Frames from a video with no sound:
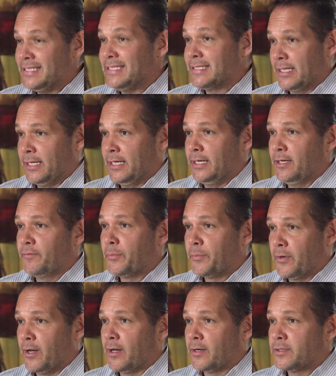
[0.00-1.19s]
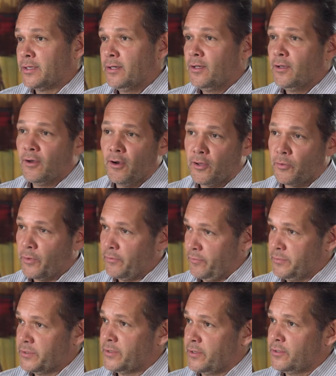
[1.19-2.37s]
the design of a product all the way
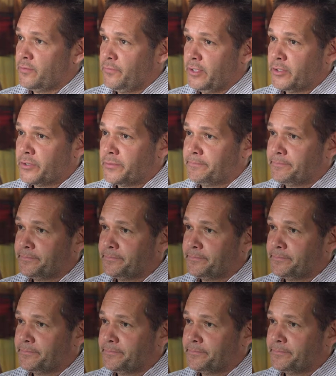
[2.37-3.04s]
from start to finish.